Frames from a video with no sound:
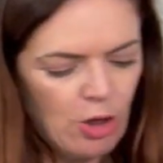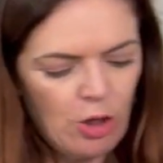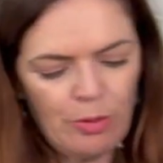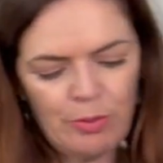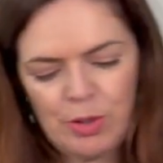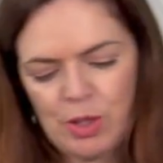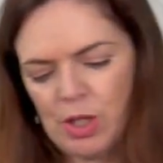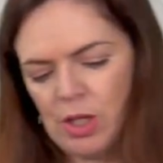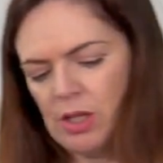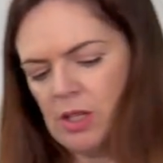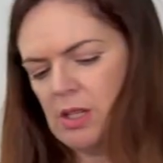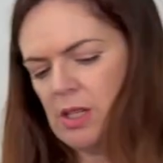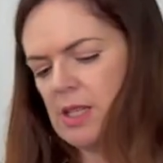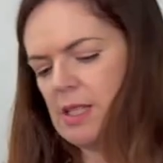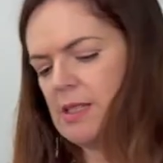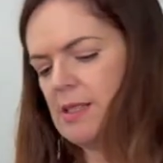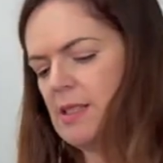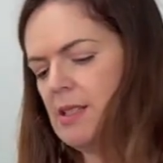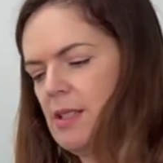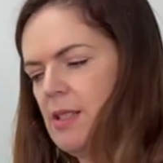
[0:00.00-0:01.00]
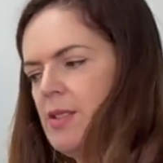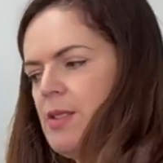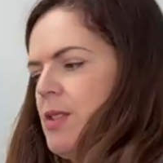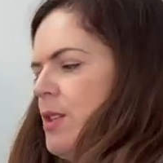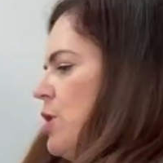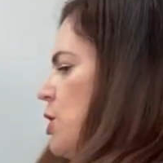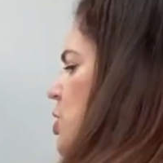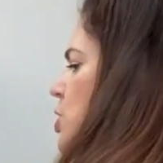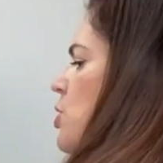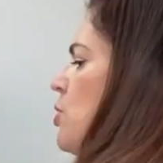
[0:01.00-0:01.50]
option is
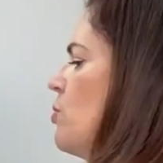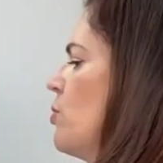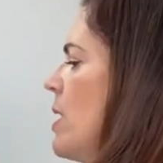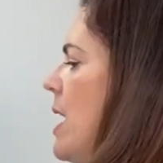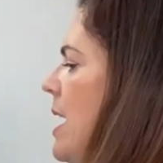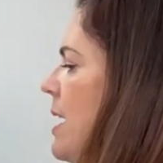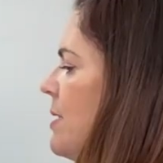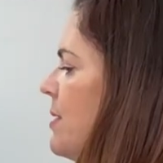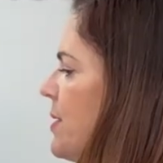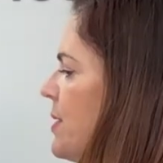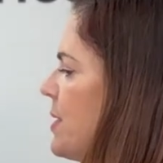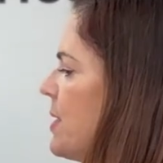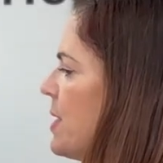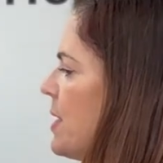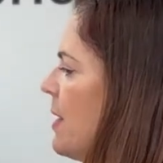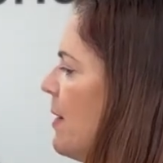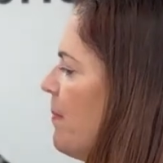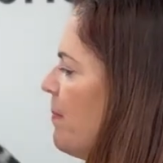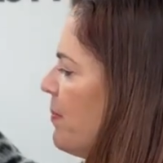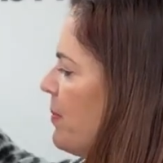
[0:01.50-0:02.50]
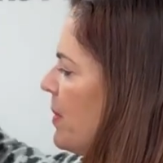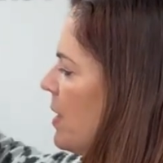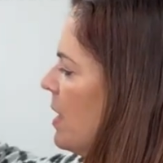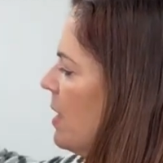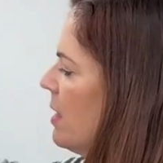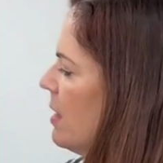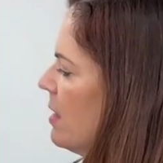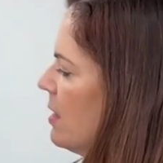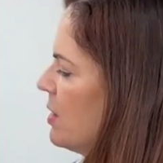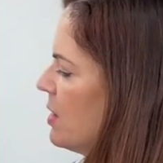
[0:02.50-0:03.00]
Shiraz
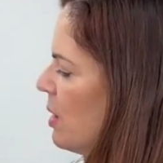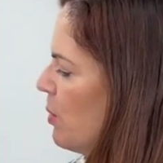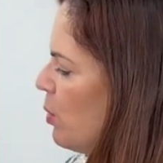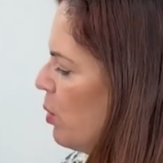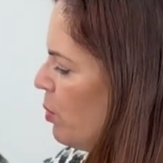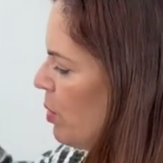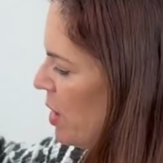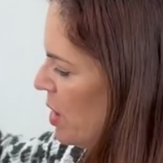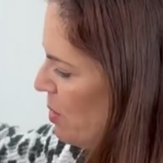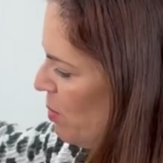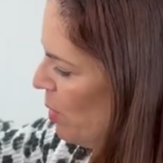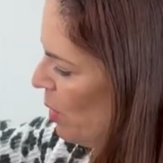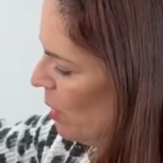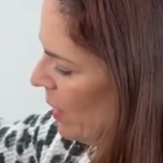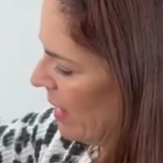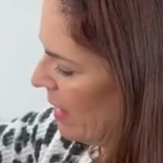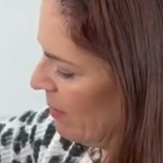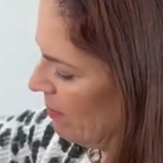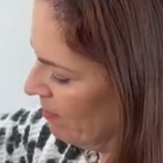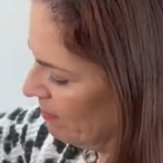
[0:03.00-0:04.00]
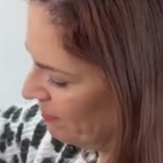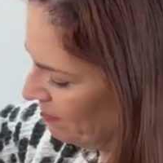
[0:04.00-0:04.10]
double brush poly.